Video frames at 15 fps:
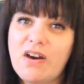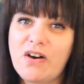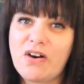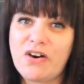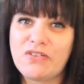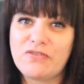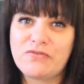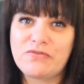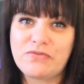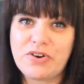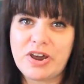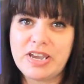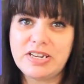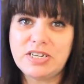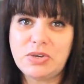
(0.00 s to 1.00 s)
On
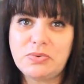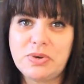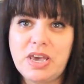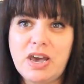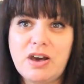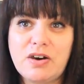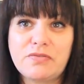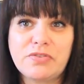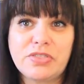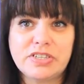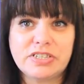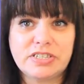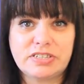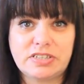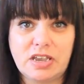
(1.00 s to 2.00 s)
Friday we have the
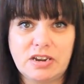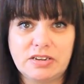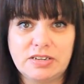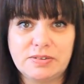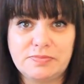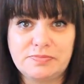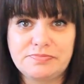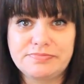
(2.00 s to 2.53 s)
Sun.